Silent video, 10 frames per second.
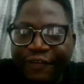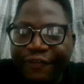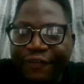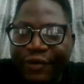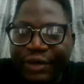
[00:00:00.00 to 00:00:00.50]

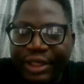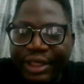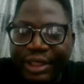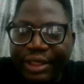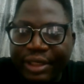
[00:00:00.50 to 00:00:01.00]

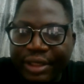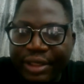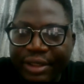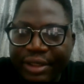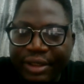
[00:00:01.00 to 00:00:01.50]
funding.
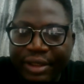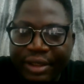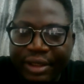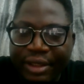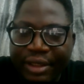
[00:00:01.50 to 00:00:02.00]

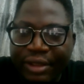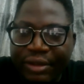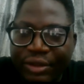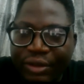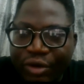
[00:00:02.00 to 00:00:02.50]
Not your
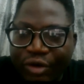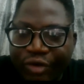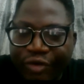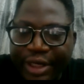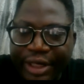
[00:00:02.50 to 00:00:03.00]
core
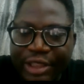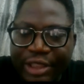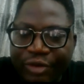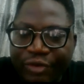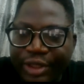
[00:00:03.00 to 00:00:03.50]
finance, but
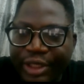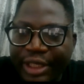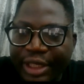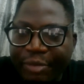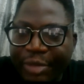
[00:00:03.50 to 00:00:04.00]
funding,
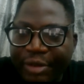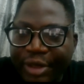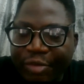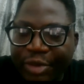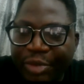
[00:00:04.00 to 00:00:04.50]

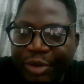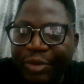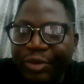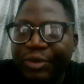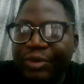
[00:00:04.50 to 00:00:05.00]
helping
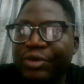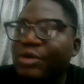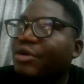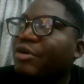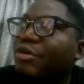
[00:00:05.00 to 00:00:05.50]
people
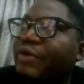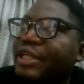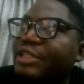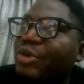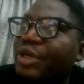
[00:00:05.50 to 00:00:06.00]
raise
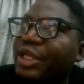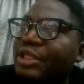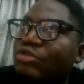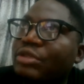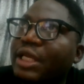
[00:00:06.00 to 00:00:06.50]
money.
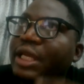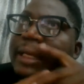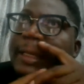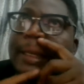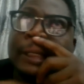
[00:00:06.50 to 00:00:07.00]
Today,
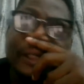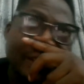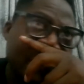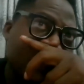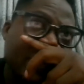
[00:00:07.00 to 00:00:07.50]
the deal
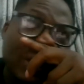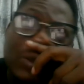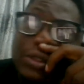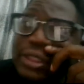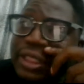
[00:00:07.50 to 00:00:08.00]
we
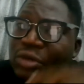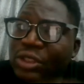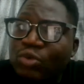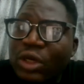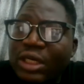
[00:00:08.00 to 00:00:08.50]
closed today was
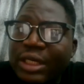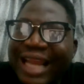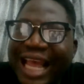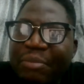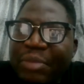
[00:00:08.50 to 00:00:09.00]

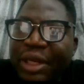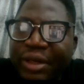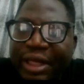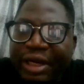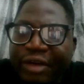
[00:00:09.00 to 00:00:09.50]
9 million
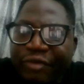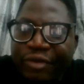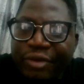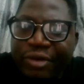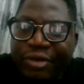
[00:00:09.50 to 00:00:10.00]
naira
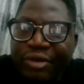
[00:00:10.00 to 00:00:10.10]
for